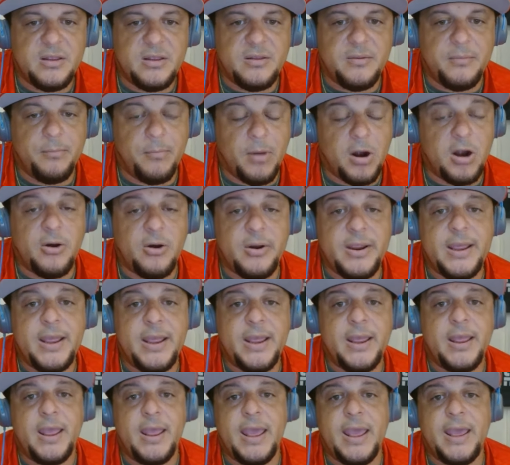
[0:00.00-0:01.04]

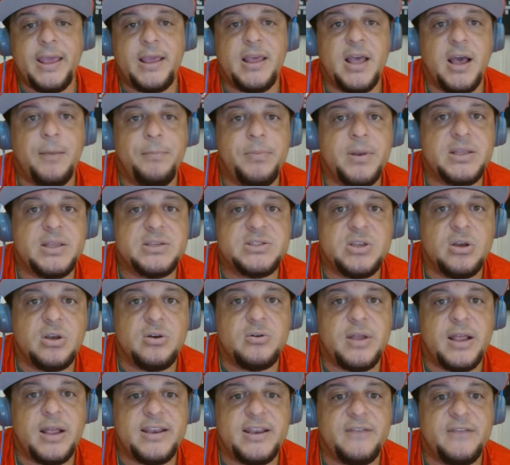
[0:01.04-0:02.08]
Murray and company.
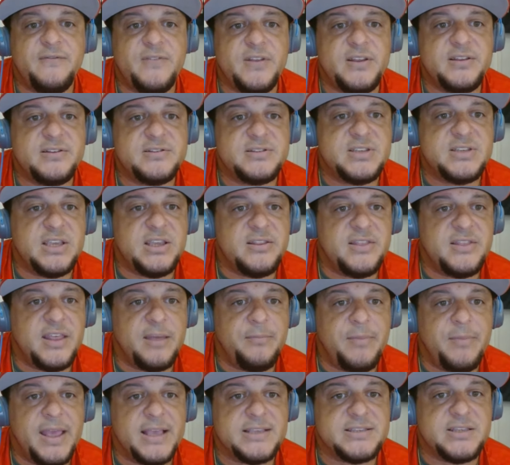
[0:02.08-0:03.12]
So I definitely see
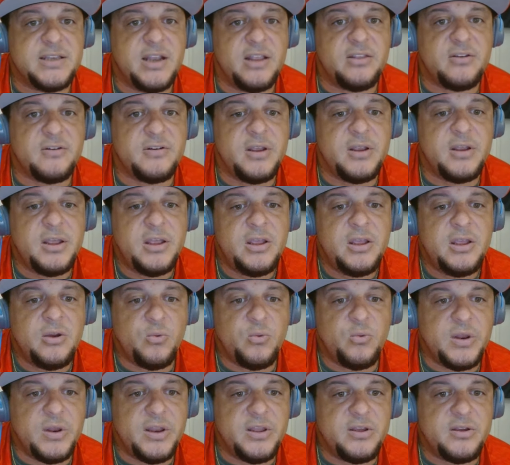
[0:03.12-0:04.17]
them as another
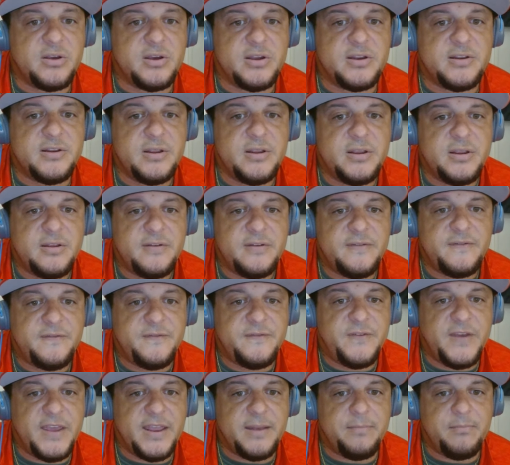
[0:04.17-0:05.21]
really good
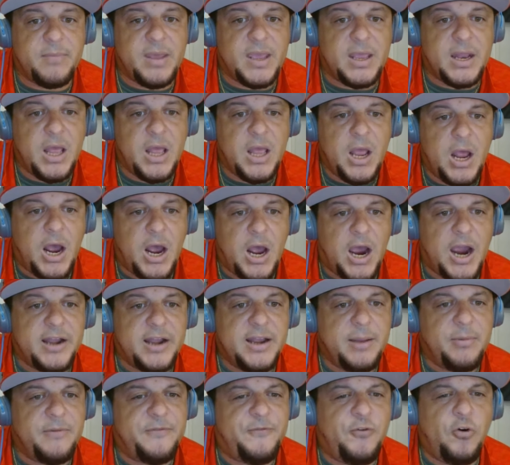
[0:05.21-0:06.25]
fit, man. All right,
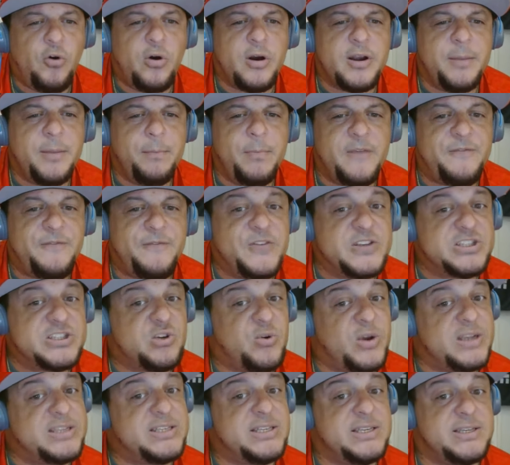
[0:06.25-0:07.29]
number four, the Memphis
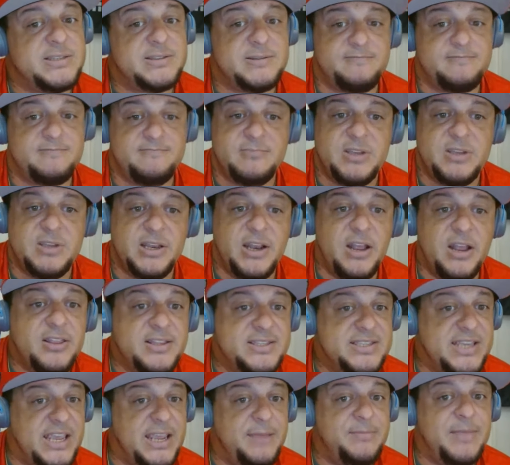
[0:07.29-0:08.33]
Grizzlies. Another
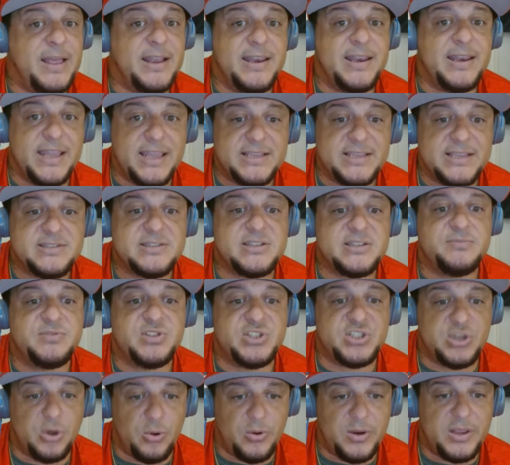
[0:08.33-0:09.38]
team that needs some
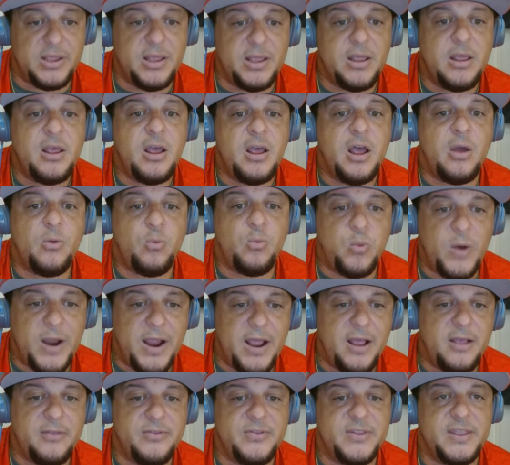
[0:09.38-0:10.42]
shooting
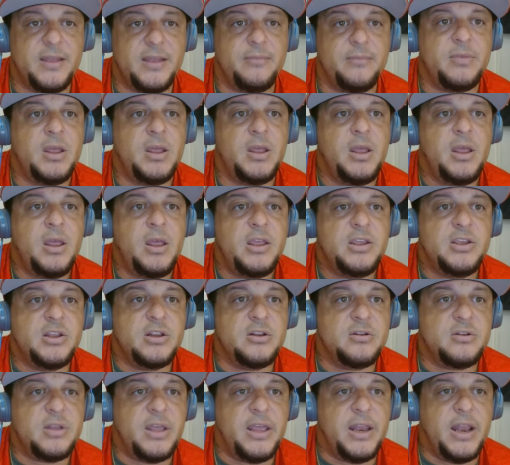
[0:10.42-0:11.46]
around them. You
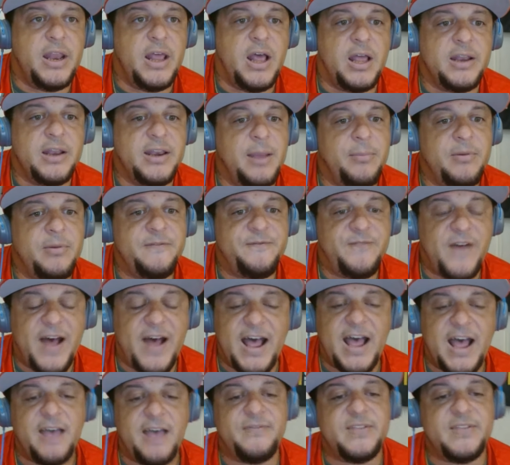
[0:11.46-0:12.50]
know, and number
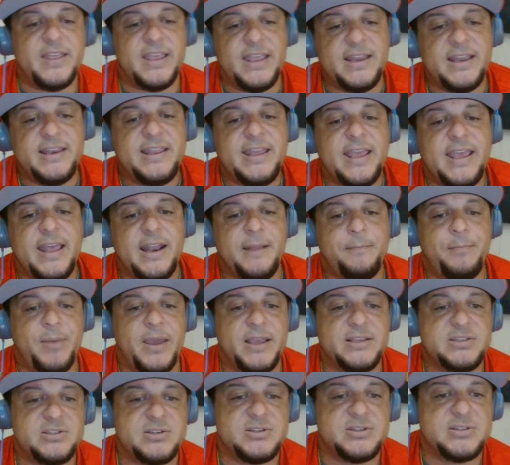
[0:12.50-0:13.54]
five, the Indiana
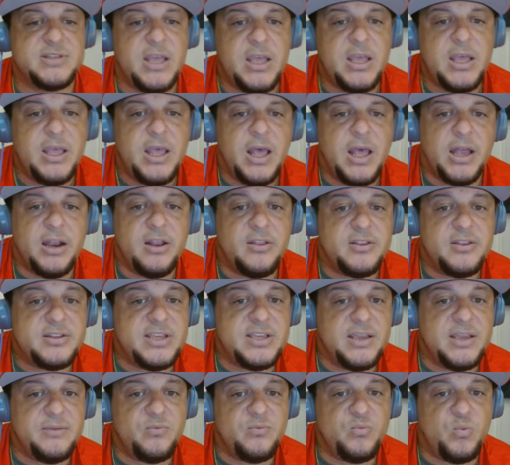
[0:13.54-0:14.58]
Pacers. Another
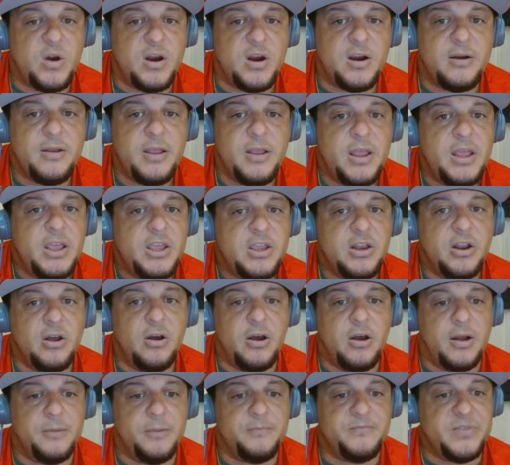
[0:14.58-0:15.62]
team where, you
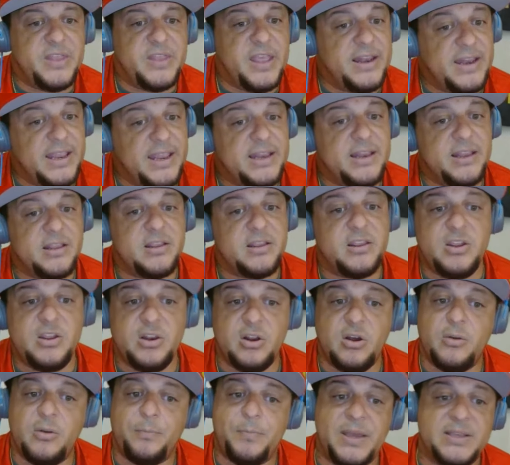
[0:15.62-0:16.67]
know, they need a, you
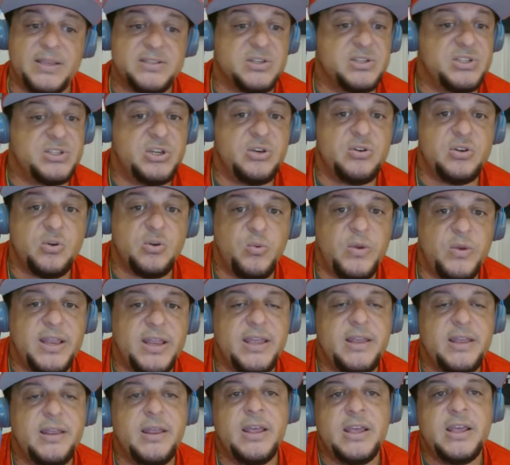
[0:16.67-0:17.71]
know, a piece or two to
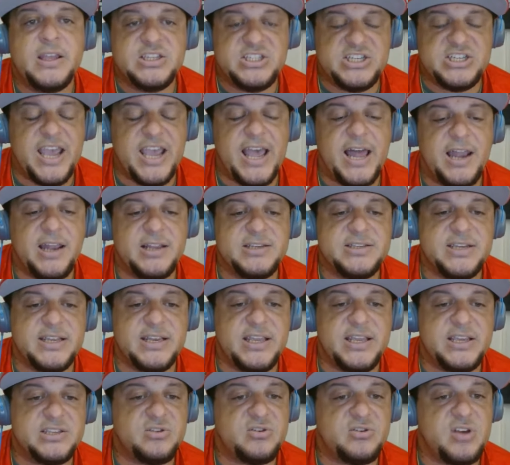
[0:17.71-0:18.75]
really challenge in the
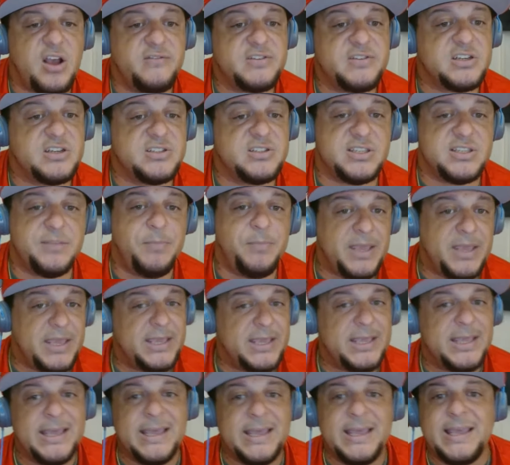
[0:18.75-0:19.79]
Eastern Conference, because to
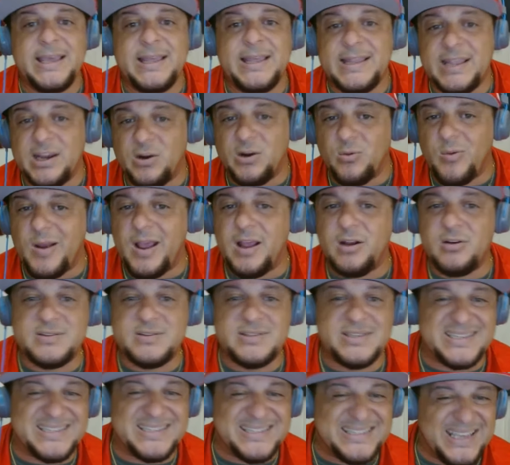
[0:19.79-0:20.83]
me, they're around
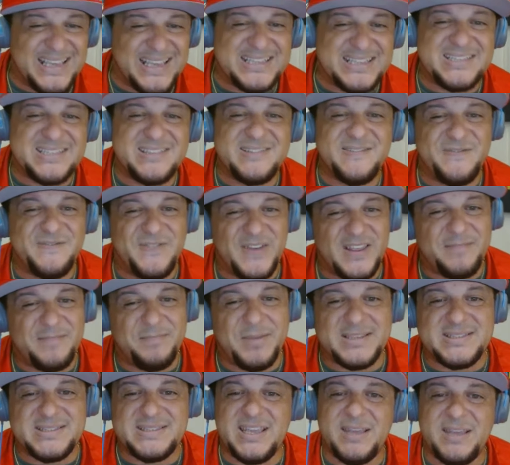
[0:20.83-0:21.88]
the sixth, fifth
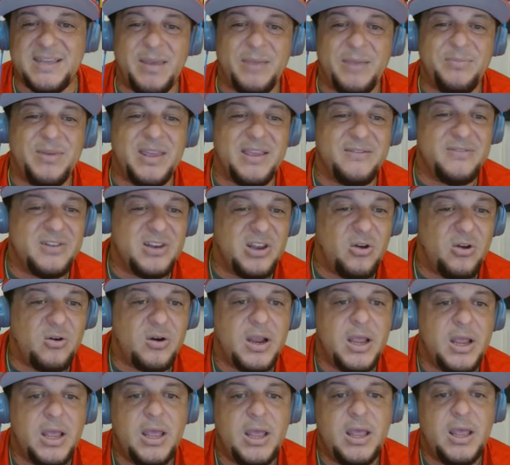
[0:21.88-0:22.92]
best team, maybe even lower.